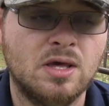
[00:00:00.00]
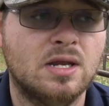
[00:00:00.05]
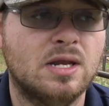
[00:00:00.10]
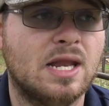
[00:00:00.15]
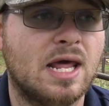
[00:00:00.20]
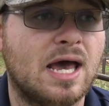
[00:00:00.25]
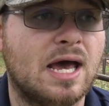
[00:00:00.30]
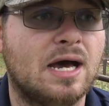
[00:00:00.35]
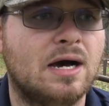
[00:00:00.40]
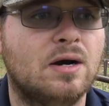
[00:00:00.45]

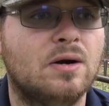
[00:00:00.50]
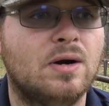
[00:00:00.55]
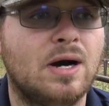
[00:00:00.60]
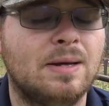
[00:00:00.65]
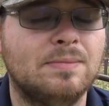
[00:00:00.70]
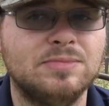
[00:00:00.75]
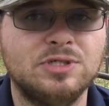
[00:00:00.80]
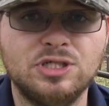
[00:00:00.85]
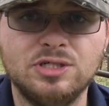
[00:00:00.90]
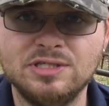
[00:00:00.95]
Now,
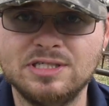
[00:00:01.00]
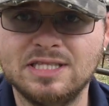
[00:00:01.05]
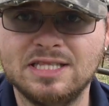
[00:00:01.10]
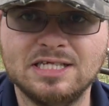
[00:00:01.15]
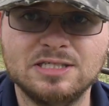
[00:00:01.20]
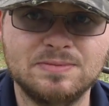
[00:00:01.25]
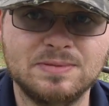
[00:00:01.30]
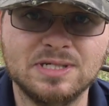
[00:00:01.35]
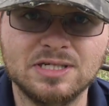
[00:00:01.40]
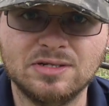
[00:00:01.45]
I'm choosing
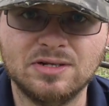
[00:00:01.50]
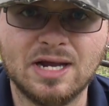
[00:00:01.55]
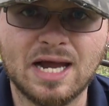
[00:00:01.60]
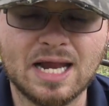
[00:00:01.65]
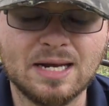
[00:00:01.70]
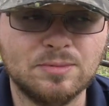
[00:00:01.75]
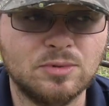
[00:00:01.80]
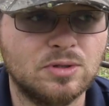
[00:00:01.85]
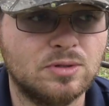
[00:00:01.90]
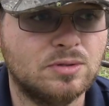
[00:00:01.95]
this particular
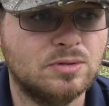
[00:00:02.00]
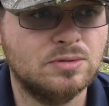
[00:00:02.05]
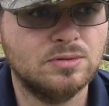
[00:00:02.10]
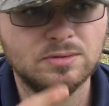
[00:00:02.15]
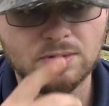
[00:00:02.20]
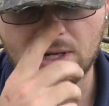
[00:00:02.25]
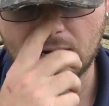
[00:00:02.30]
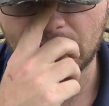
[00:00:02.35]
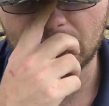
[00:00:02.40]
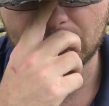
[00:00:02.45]
animal,
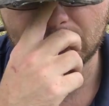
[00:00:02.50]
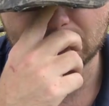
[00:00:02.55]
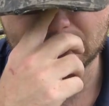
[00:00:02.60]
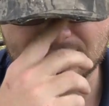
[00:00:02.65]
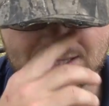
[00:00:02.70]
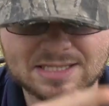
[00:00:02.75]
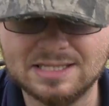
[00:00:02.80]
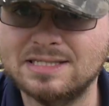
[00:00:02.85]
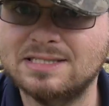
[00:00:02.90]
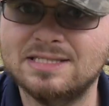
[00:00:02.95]
uh,
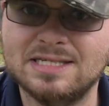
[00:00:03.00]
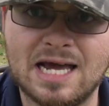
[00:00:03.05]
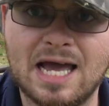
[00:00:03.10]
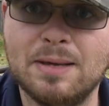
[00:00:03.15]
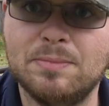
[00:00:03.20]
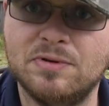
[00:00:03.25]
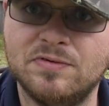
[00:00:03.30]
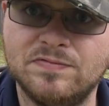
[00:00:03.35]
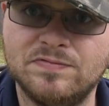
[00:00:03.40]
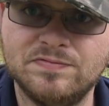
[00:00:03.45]
this
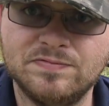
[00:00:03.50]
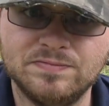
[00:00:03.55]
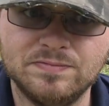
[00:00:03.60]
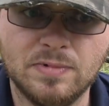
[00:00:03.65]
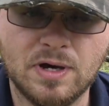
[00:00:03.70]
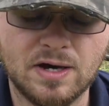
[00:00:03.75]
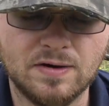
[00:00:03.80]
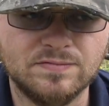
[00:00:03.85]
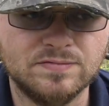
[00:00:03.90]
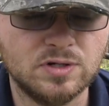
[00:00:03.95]
type of,
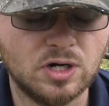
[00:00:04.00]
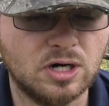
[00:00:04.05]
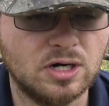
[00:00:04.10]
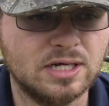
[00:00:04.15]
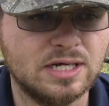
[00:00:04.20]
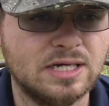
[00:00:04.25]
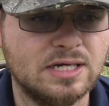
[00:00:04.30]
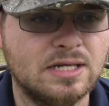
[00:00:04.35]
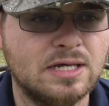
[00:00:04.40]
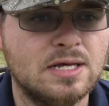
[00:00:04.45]
of
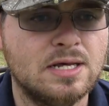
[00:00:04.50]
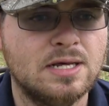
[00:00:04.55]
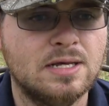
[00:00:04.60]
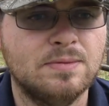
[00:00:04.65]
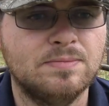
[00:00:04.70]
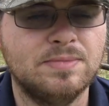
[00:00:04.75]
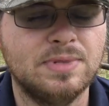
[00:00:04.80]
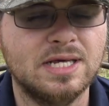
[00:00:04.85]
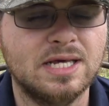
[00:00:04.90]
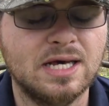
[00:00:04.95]
target,
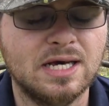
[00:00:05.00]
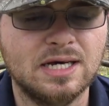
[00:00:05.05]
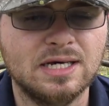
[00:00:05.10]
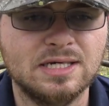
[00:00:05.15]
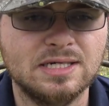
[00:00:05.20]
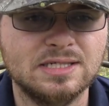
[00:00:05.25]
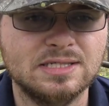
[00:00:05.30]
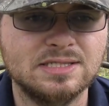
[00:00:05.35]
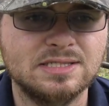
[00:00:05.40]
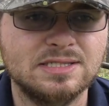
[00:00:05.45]

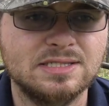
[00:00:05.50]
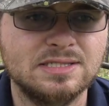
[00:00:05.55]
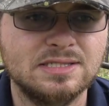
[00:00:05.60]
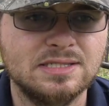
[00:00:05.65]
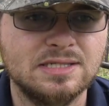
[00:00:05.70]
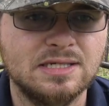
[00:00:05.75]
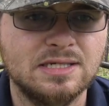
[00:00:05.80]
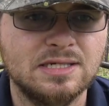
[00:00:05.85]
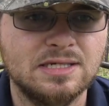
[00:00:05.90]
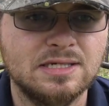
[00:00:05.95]

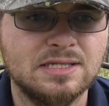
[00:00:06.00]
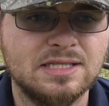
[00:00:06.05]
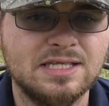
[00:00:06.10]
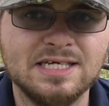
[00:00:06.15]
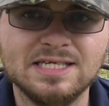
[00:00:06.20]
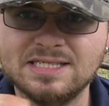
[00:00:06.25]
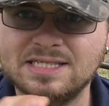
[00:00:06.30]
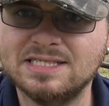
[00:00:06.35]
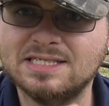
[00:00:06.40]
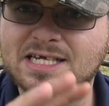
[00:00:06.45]
because
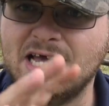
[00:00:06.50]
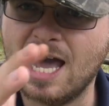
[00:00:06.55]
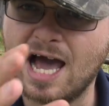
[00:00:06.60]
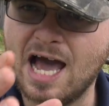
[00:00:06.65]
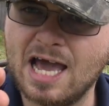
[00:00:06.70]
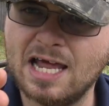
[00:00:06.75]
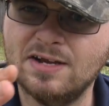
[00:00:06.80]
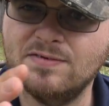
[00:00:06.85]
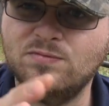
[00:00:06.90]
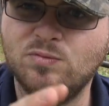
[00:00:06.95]
this is
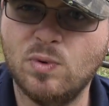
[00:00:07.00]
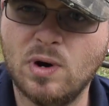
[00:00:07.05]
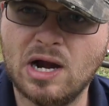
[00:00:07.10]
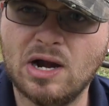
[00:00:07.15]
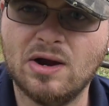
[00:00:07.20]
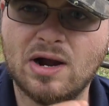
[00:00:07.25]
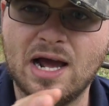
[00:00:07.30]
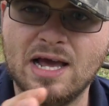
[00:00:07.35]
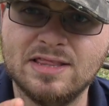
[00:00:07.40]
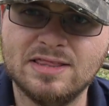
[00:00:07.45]
kind of
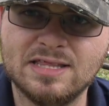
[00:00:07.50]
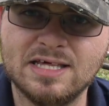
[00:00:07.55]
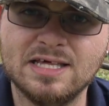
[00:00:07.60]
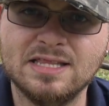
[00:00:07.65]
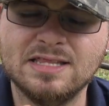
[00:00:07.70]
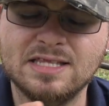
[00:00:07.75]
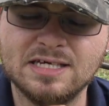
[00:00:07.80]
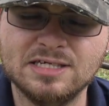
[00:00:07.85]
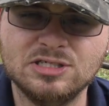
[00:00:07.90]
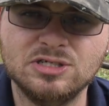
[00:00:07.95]
where I
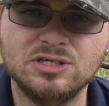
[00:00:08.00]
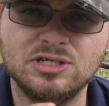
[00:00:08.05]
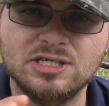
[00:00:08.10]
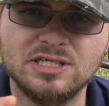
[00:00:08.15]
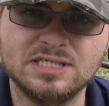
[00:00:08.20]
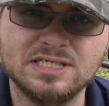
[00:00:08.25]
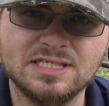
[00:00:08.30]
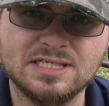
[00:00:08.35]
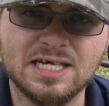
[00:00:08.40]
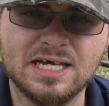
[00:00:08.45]
think things are going
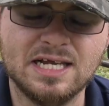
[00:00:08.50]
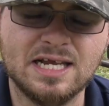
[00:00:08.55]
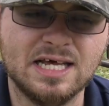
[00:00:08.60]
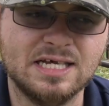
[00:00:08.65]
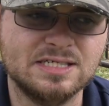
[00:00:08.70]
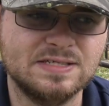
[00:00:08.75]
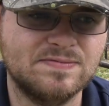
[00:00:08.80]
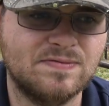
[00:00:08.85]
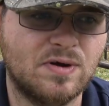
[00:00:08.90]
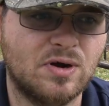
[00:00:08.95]
to sit
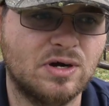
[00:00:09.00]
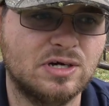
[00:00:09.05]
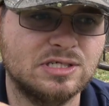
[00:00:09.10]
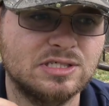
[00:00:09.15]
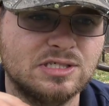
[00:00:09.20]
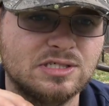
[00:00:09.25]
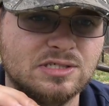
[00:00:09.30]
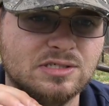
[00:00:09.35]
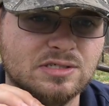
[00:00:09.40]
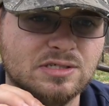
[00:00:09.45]
as far
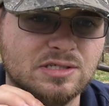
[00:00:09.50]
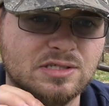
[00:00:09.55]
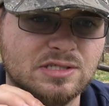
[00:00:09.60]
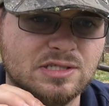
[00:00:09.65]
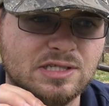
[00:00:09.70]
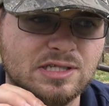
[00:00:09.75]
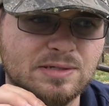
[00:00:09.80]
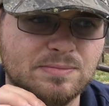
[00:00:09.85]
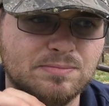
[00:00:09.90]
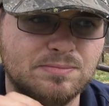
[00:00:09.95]
as
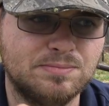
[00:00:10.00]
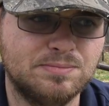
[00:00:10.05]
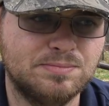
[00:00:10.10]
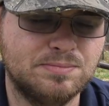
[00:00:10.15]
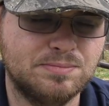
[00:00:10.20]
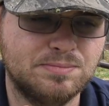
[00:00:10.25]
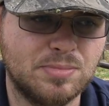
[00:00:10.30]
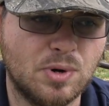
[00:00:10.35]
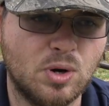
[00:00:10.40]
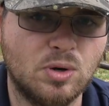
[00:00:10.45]
the
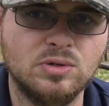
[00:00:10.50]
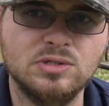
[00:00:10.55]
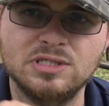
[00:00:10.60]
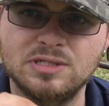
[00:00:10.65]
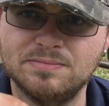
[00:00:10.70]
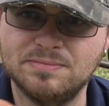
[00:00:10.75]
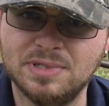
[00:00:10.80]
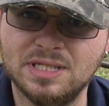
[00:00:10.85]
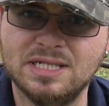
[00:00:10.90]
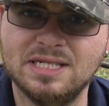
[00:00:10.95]
bow's
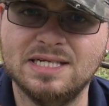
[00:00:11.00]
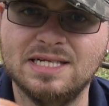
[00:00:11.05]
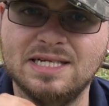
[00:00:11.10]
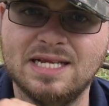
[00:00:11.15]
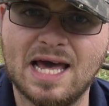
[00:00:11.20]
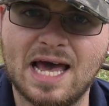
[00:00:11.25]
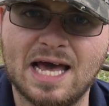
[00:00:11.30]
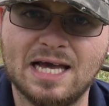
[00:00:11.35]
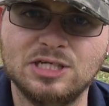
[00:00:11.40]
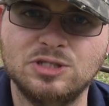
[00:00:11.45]
ability
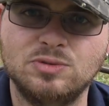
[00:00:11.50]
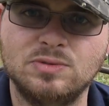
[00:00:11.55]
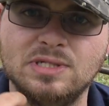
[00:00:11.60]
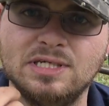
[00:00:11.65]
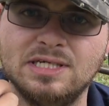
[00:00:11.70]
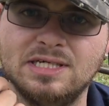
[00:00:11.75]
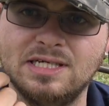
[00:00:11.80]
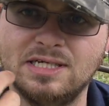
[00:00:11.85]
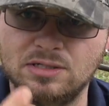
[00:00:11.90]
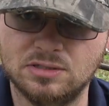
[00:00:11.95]
to
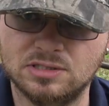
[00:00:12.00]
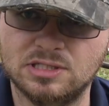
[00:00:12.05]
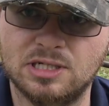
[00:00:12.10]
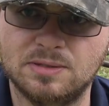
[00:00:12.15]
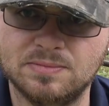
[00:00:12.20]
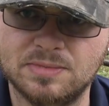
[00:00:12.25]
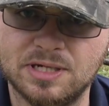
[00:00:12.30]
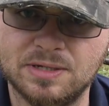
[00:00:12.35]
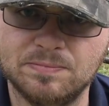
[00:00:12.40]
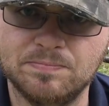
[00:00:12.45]
actually kill
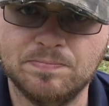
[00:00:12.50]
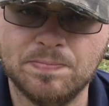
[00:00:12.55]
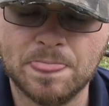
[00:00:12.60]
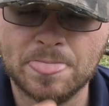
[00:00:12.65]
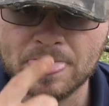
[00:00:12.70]
something.